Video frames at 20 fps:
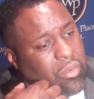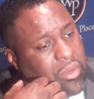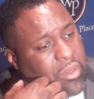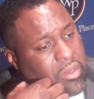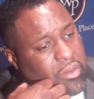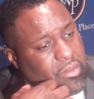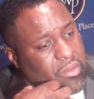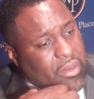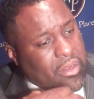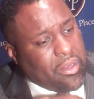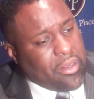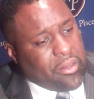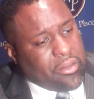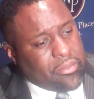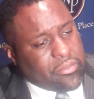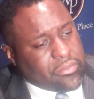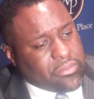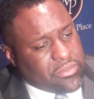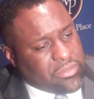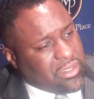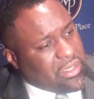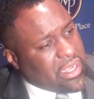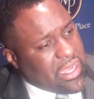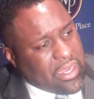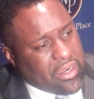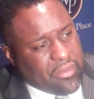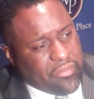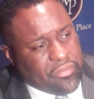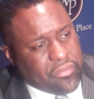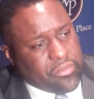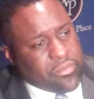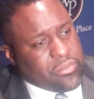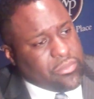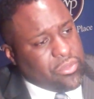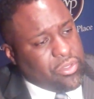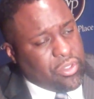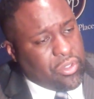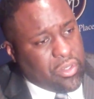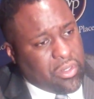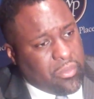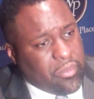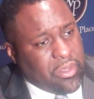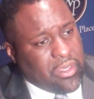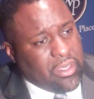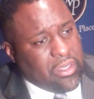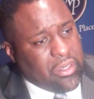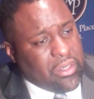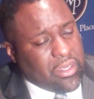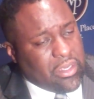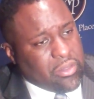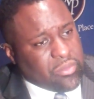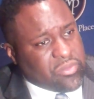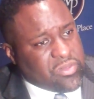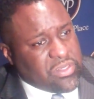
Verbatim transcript: Well, um, a lot of them. You know what I mean?